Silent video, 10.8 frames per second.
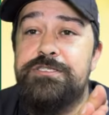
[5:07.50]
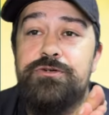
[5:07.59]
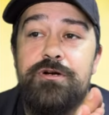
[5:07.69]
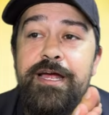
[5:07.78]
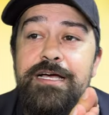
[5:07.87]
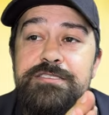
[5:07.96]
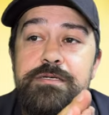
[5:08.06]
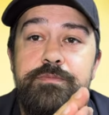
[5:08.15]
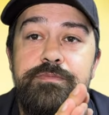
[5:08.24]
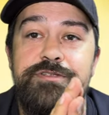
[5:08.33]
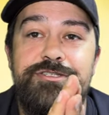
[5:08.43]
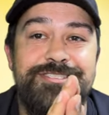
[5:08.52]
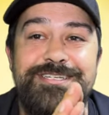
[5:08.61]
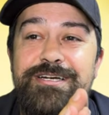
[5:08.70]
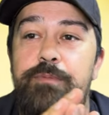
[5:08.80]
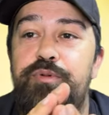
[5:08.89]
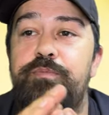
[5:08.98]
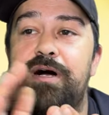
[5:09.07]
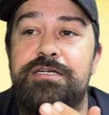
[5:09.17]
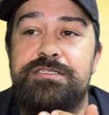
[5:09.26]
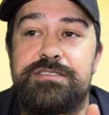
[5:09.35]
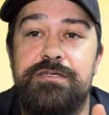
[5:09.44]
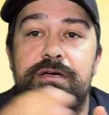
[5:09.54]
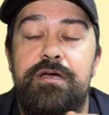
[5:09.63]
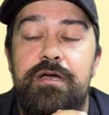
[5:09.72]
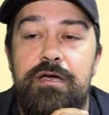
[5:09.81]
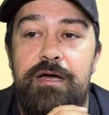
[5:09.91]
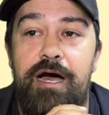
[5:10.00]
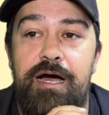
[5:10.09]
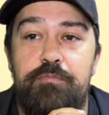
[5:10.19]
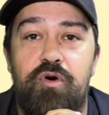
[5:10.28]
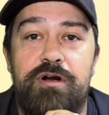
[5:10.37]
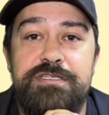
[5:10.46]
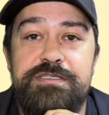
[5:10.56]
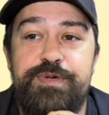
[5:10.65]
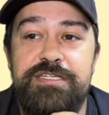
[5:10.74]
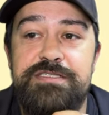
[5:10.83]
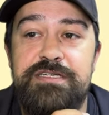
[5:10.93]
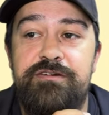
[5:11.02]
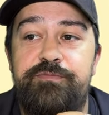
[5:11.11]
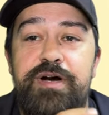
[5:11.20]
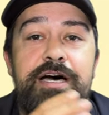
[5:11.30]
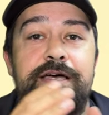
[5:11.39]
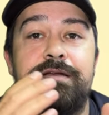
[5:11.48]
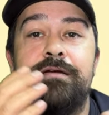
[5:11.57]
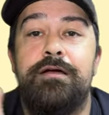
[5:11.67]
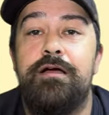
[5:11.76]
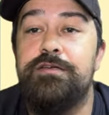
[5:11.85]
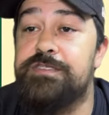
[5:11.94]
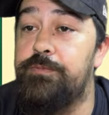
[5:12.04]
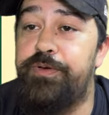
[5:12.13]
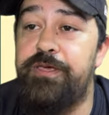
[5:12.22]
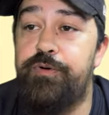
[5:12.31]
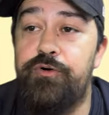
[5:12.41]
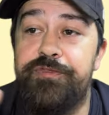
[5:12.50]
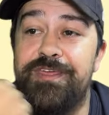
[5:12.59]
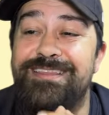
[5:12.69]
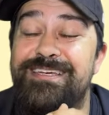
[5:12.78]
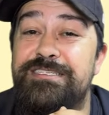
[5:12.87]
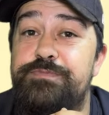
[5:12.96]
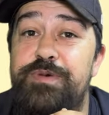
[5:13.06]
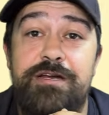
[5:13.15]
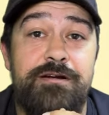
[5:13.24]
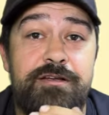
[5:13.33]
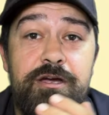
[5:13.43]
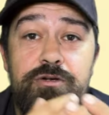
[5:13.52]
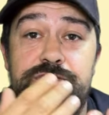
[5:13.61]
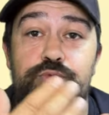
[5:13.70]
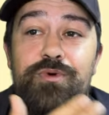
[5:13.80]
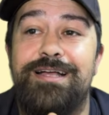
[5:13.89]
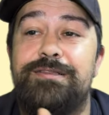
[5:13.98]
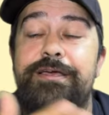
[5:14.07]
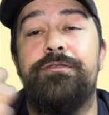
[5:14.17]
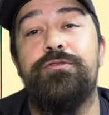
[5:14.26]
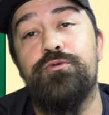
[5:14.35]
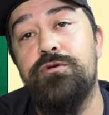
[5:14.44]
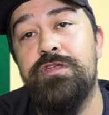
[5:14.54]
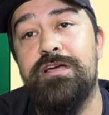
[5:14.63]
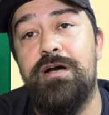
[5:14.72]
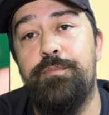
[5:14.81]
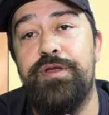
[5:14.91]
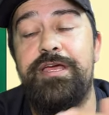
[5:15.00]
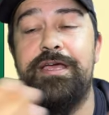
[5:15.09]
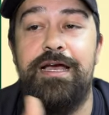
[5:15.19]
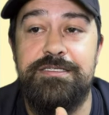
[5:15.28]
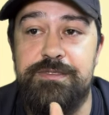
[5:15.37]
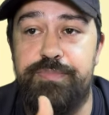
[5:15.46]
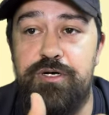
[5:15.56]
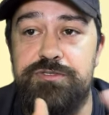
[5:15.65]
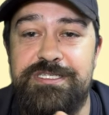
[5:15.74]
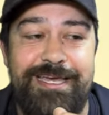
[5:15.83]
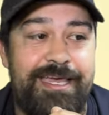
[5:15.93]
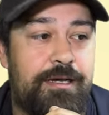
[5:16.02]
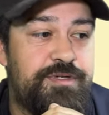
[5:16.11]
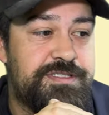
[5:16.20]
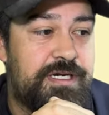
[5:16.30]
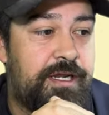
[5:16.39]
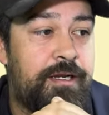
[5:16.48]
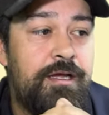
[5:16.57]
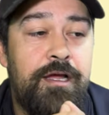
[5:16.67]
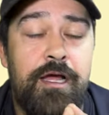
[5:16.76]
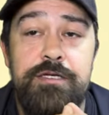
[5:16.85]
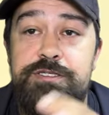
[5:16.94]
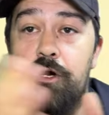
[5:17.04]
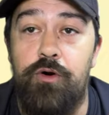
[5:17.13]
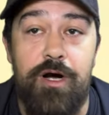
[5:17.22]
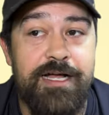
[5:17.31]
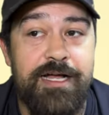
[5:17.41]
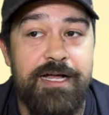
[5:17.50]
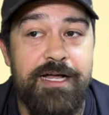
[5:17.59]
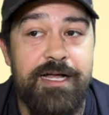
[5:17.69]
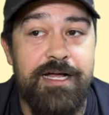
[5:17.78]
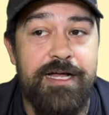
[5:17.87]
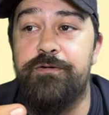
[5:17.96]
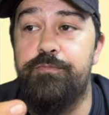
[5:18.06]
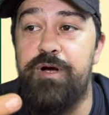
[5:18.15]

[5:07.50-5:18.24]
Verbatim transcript: store has them just a couple bucks uh, more expensive, but some people think that it's better to go directly through the company as opposed to Amazon. So I'll have a link for